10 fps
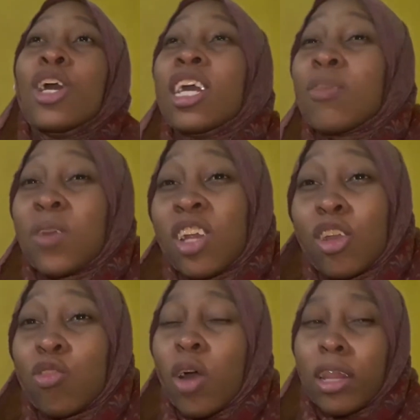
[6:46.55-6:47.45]
especially
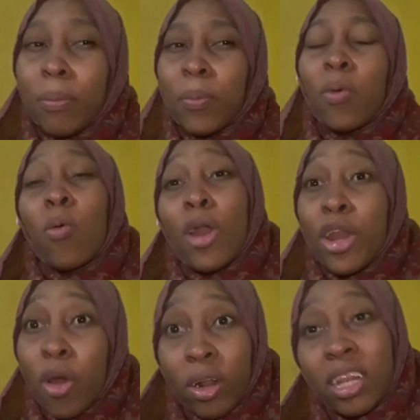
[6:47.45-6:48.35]
to other people who are
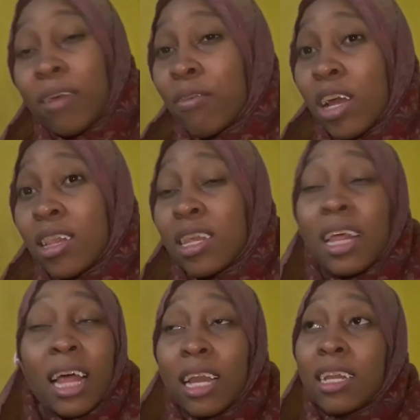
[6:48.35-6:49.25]
not their friends.
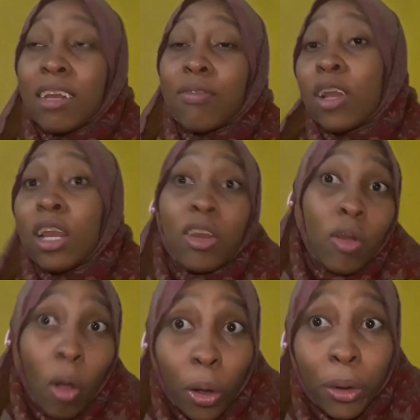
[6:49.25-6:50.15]
That is definitely
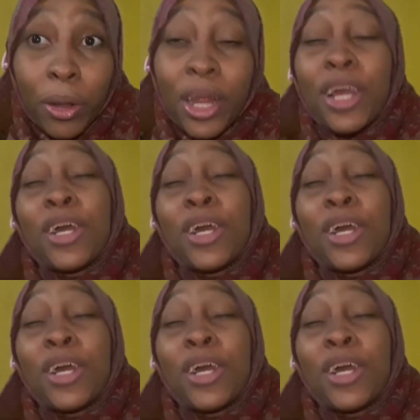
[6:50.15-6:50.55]
not good.